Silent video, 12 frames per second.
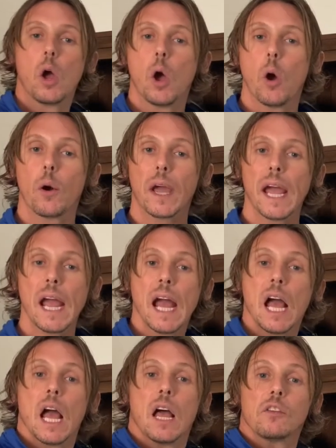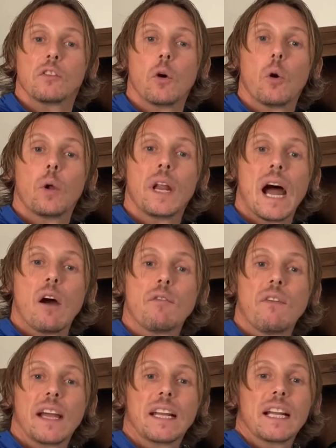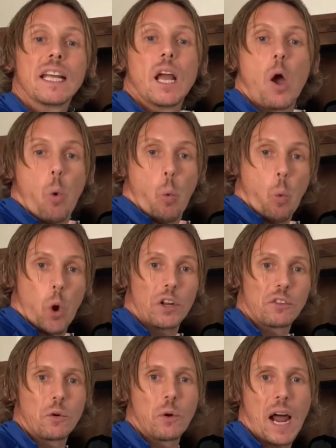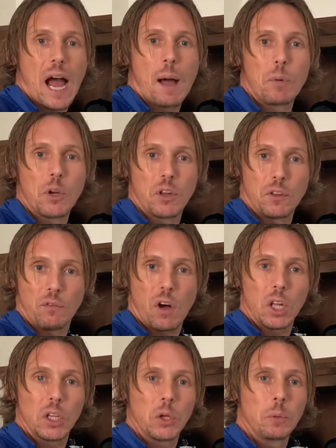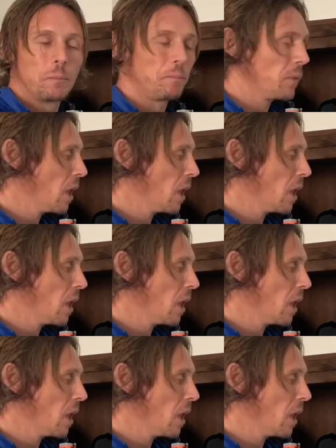Okay, so now finally, what is going to happen to the volume?